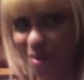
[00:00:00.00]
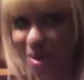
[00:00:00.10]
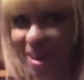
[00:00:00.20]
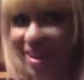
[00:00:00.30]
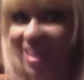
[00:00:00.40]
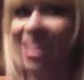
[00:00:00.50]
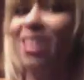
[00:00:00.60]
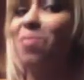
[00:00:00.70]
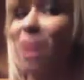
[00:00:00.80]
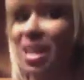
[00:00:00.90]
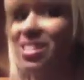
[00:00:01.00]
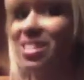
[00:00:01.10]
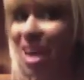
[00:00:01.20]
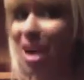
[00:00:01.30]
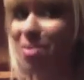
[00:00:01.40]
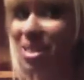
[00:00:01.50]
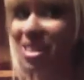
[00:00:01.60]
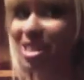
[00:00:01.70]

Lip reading: mind that I can't imagine it happening,